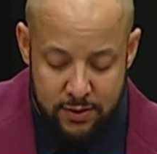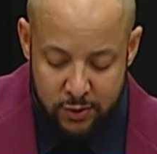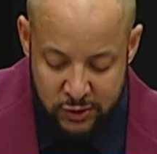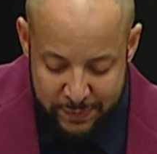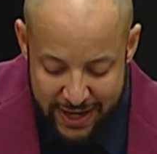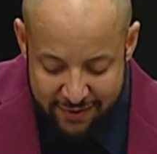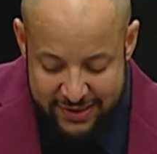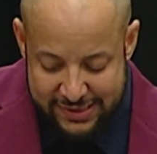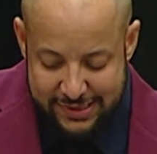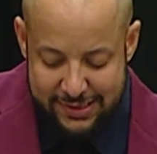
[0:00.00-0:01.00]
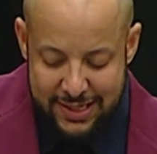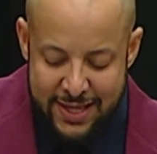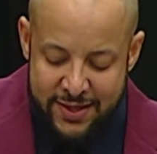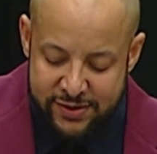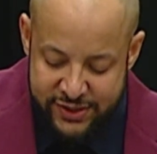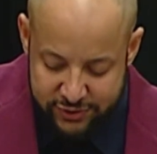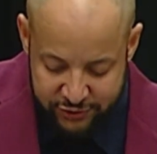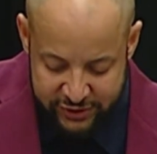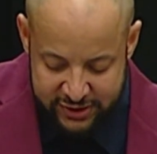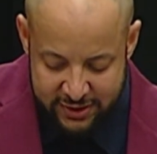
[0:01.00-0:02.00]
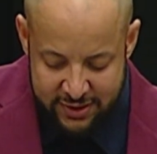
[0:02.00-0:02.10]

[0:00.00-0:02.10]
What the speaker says: Those parents and their children,